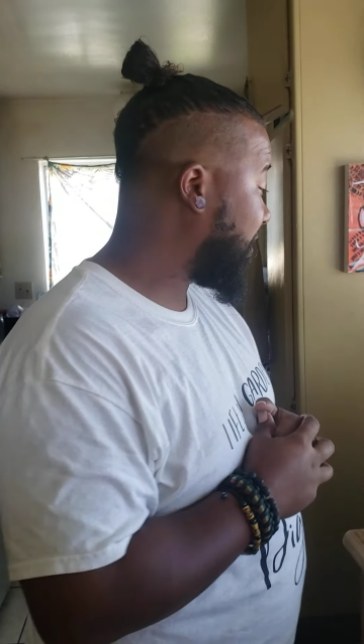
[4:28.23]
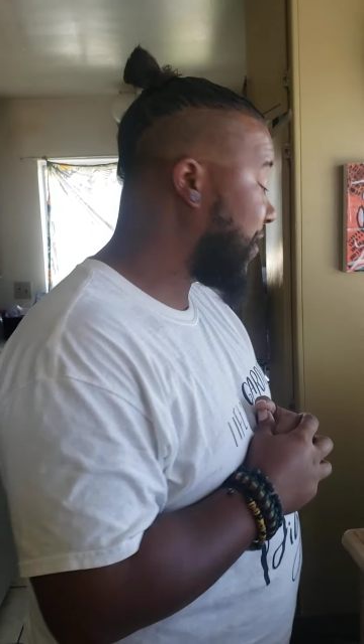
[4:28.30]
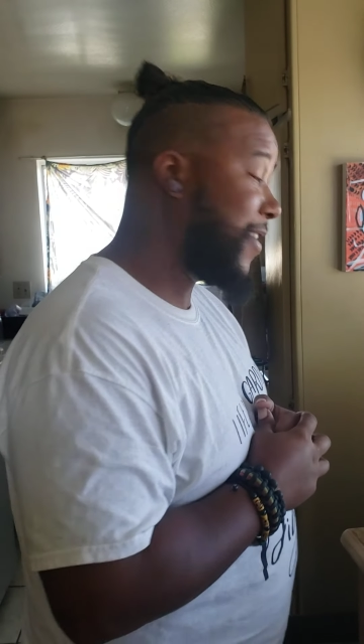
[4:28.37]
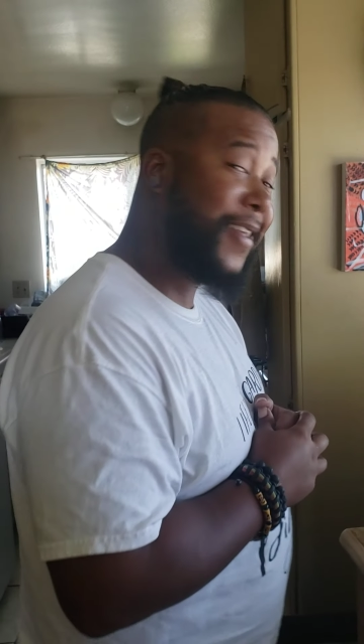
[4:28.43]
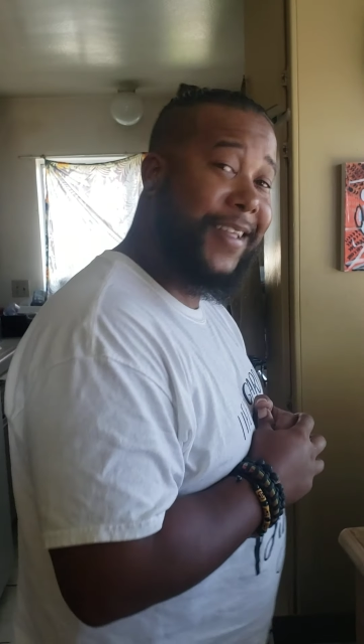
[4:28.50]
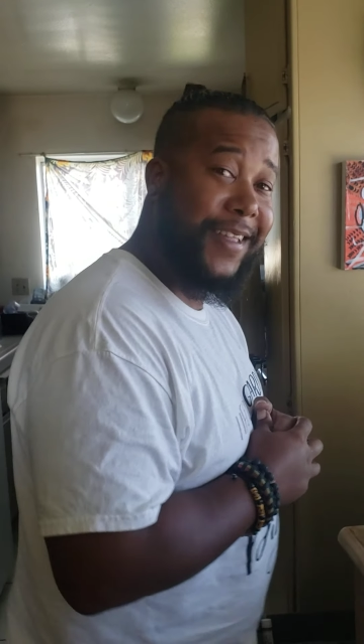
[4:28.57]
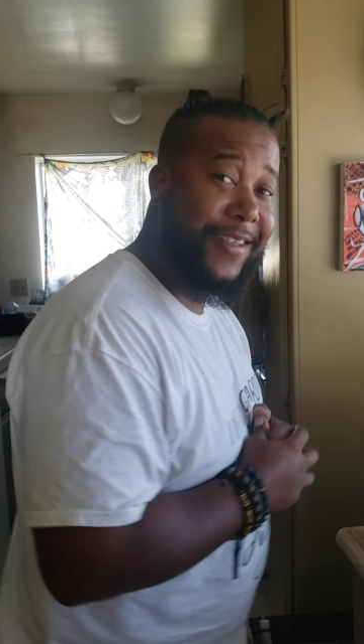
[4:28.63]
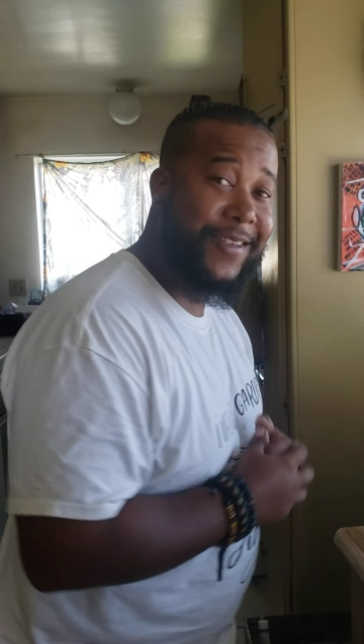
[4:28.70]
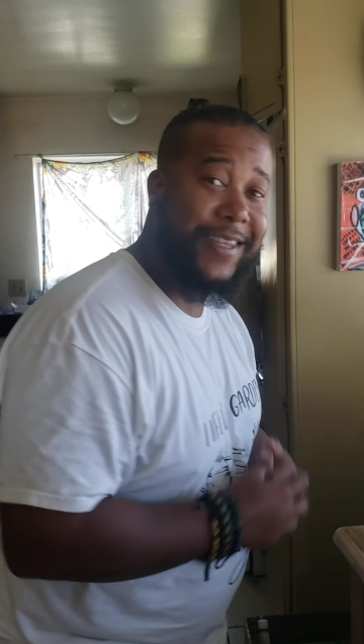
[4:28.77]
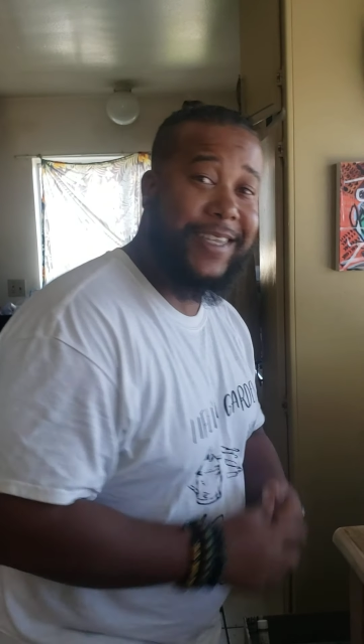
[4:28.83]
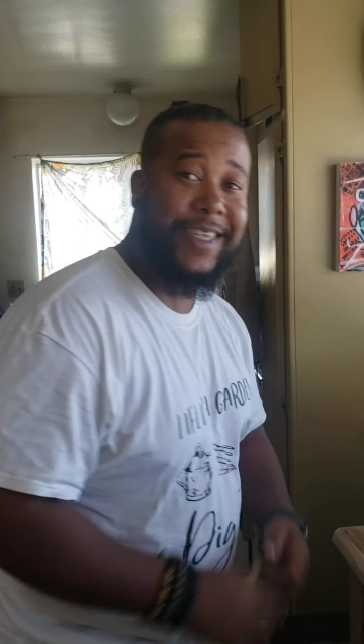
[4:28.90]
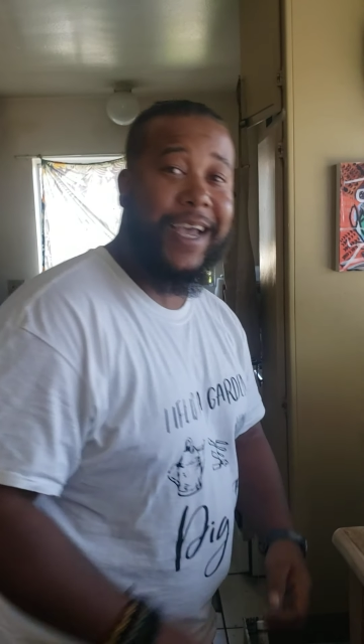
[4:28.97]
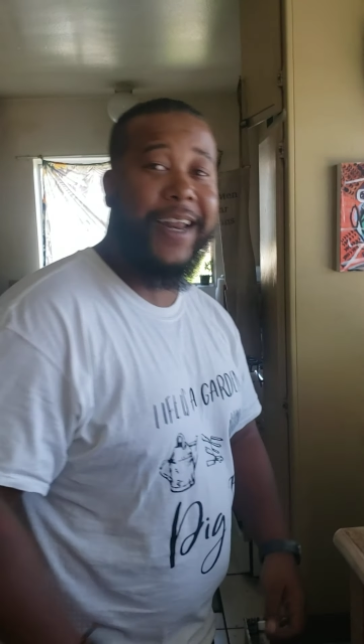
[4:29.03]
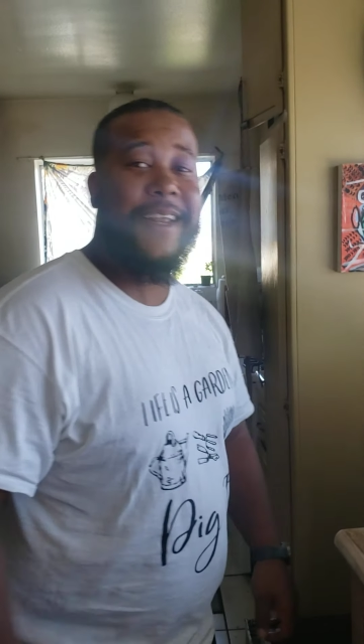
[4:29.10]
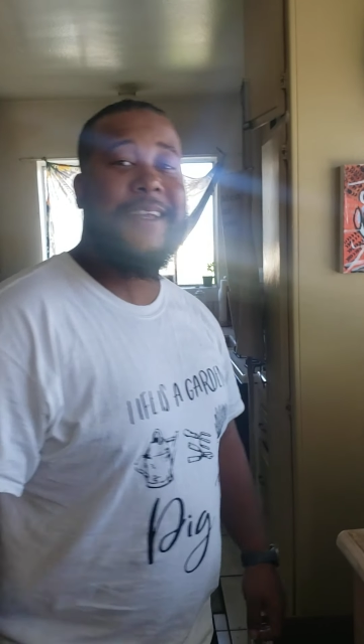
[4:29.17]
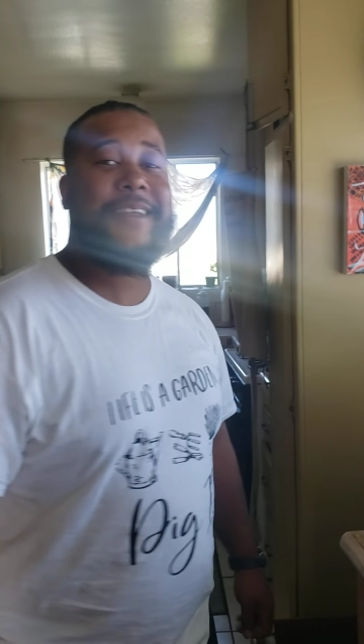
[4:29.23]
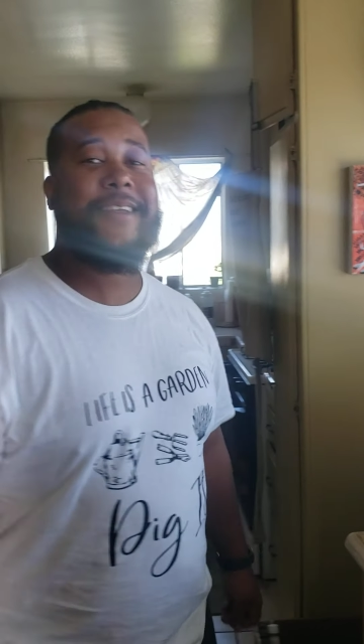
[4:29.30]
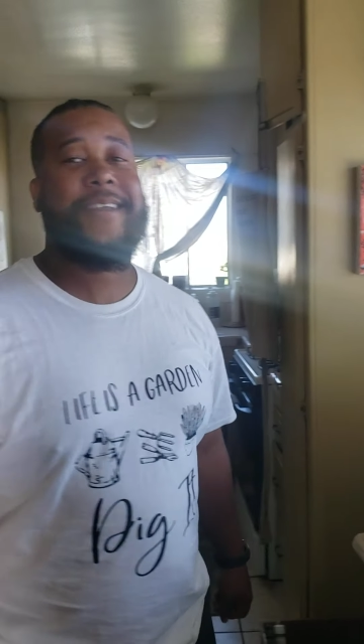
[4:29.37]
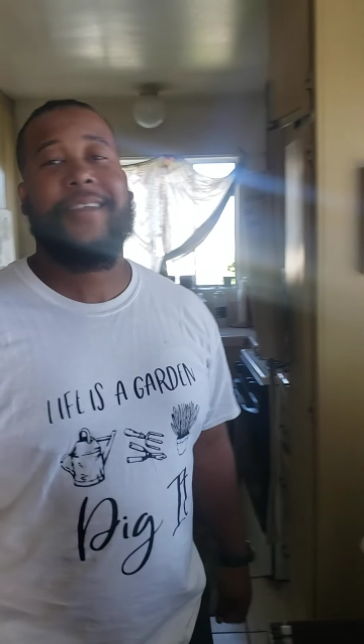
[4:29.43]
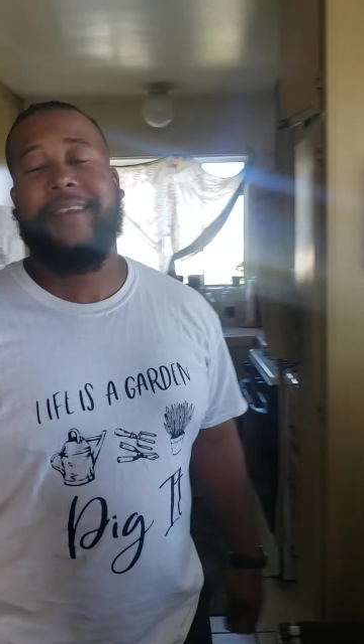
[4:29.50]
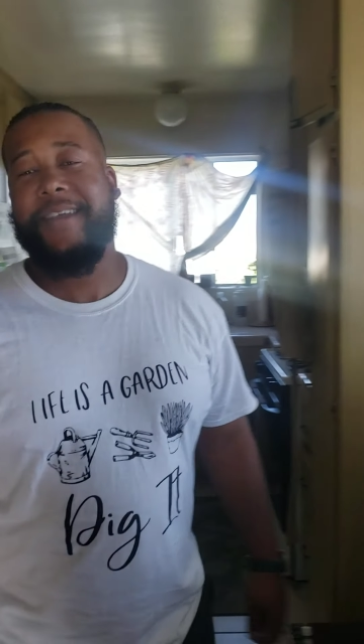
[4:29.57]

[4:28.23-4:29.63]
Can you